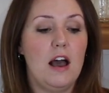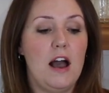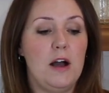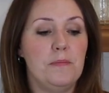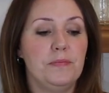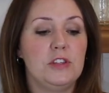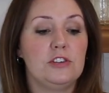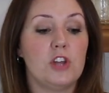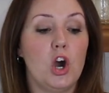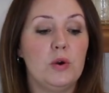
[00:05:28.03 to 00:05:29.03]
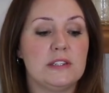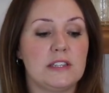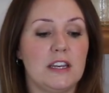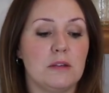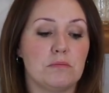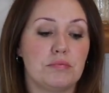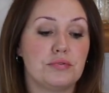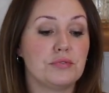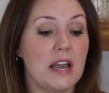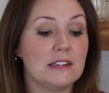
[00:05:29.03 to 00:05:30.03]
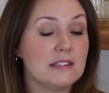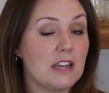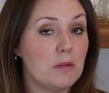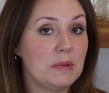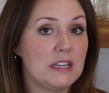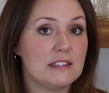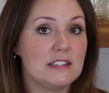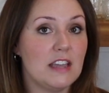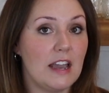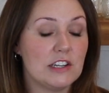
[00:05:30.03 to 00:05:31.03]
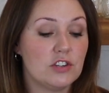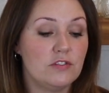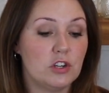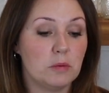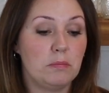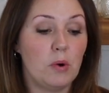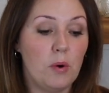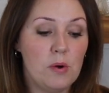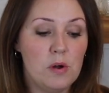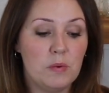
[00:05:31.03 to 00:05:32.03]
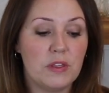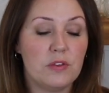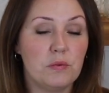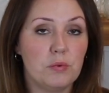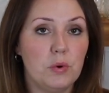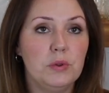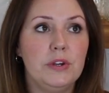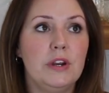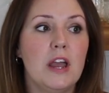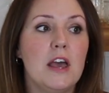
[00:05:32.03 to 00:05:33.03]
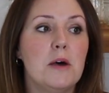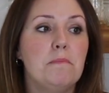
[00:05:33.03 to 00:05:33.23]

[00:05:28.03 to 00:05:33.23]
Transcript: the dough is getting pressed up against the edge of your bowl with the roller,